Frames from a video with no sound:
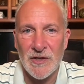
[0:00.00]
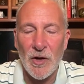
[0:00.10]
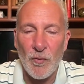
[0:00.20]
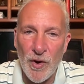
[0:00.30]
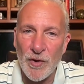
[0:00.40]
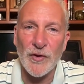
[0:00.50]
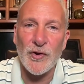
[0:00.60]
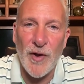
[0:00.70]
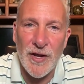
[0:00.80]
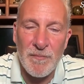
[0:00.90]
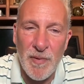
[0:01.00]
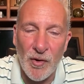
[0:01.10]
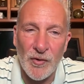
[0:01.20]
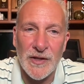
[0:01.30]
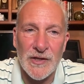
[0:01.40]
where the
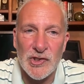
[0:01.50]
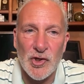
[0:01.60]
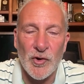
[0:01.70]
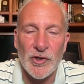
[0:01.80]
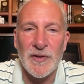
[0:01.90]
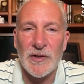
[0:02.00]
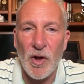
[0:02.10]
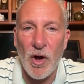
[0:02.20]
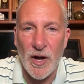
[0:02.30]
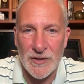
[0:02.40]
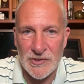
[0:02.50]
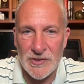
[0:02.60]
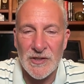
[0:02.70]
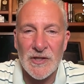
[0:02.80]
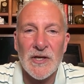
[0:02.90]
credibility is going to be lost,
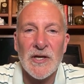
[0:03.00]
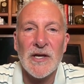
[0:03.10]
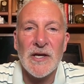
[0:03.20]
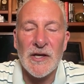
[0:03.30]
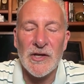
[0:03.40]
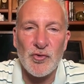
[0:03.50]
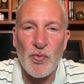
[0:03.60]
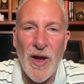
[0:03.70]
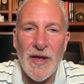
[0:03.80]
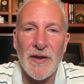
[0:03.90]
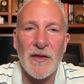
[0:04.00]
is when